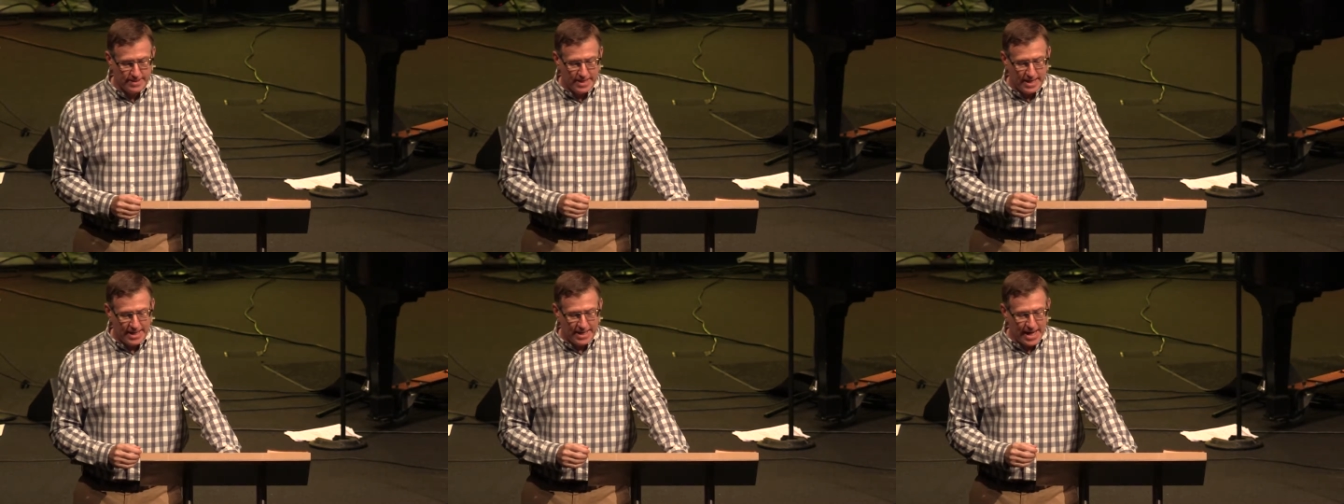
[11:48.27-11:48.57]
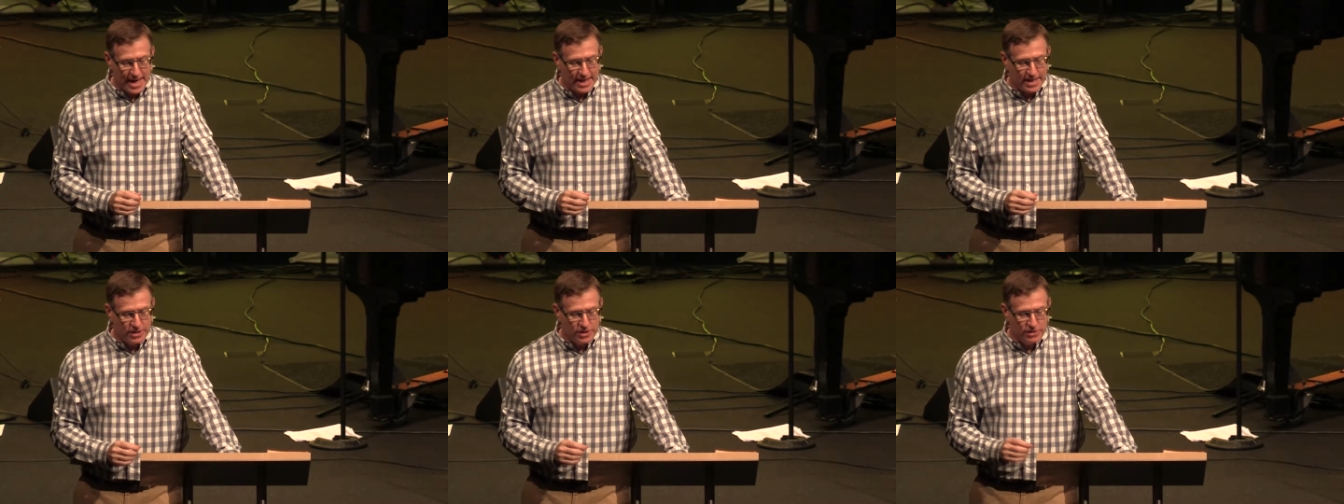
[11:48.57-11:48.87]
An
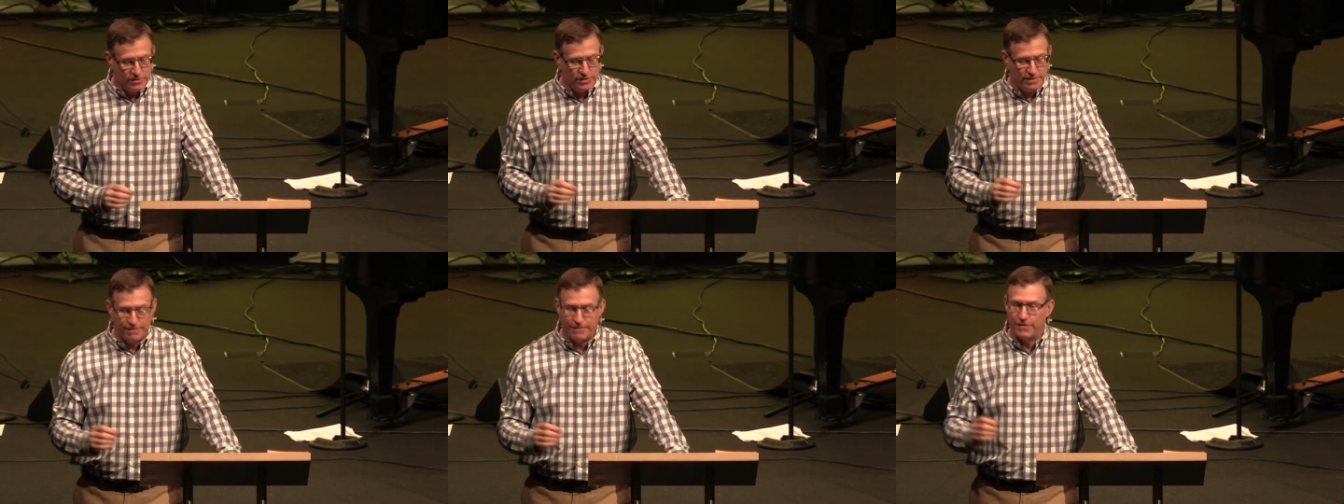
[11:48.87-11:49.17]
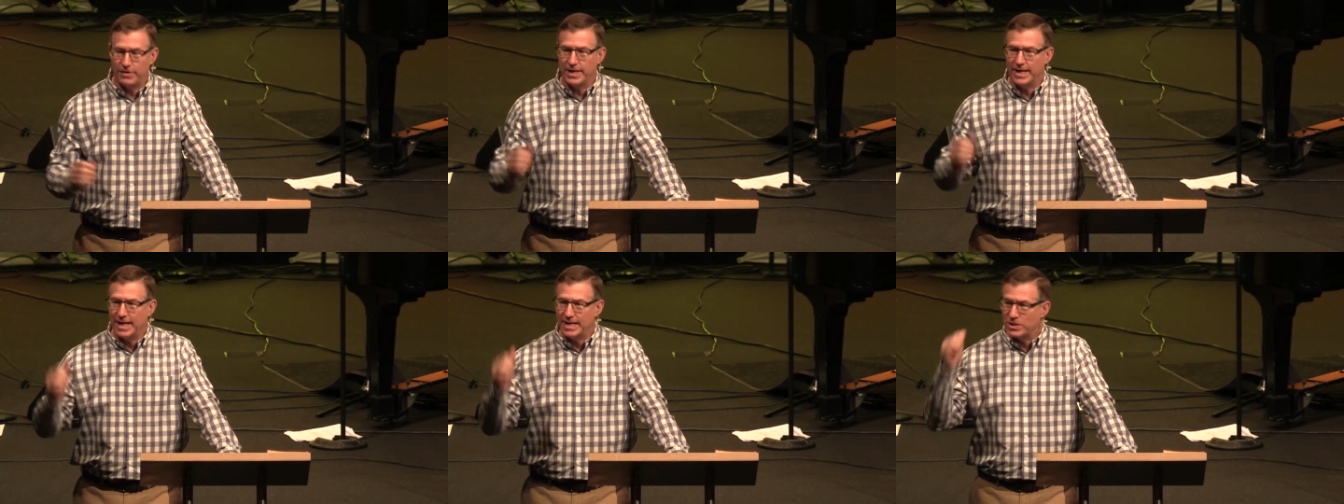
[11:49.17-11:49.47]
attitude that
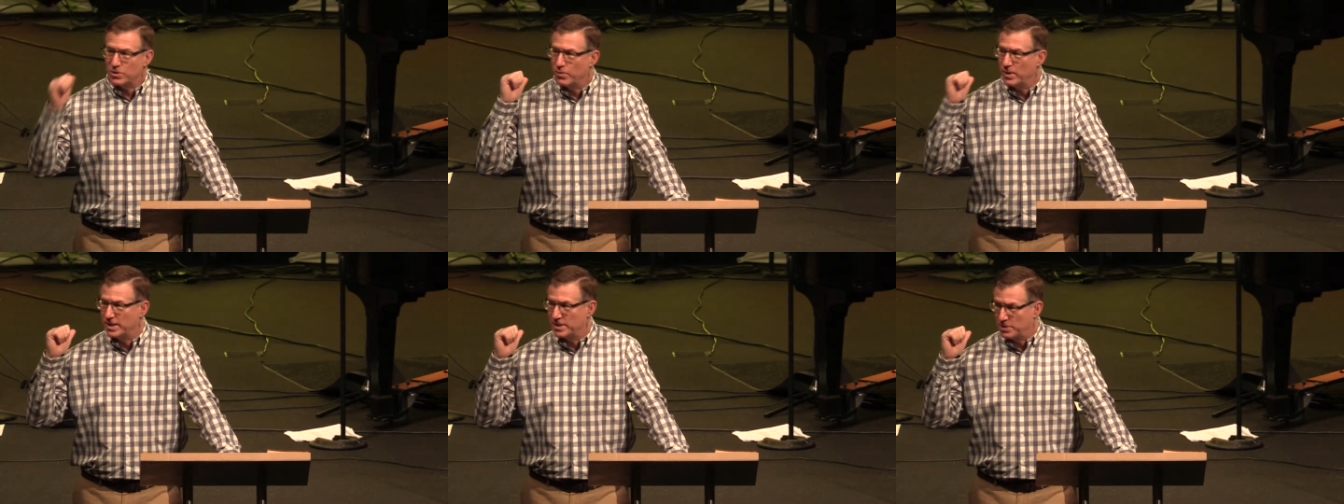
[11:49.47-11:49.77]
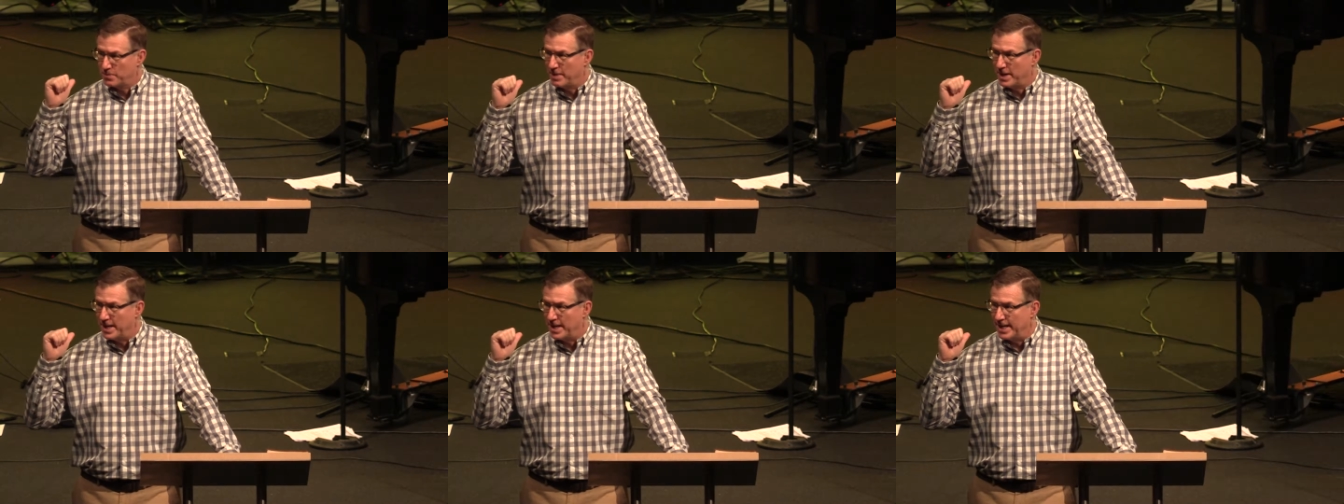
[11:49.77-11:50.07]
forgets what's
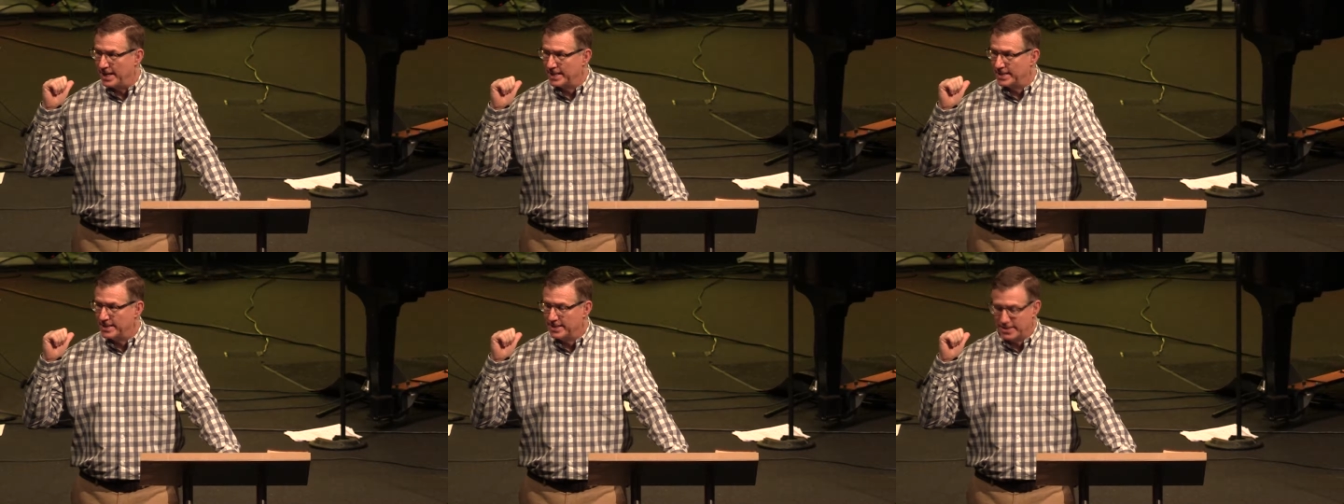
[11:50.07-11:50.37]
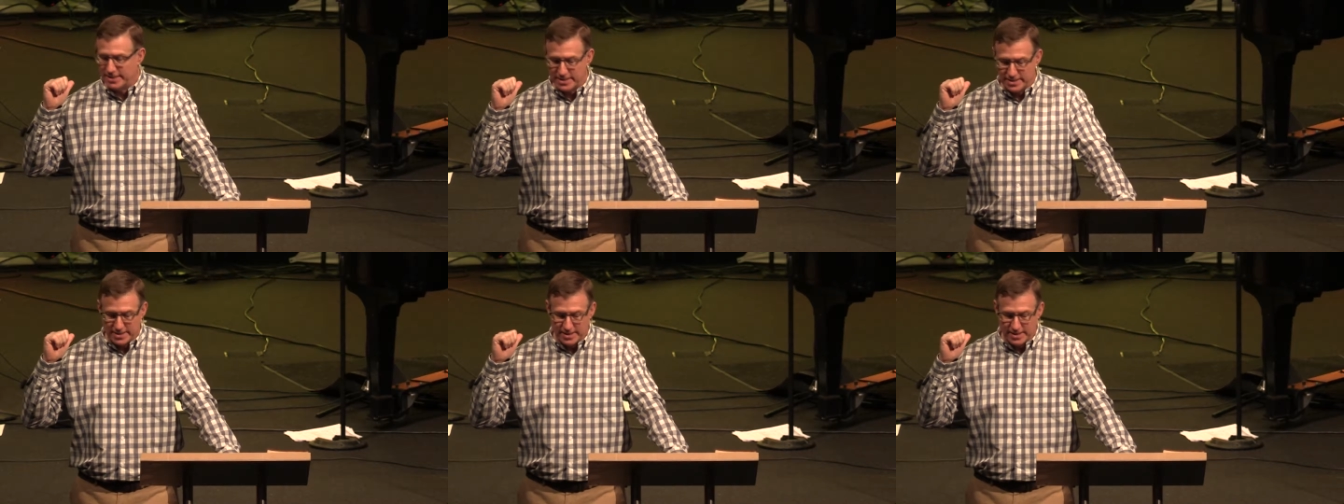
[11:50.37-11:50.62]
behind us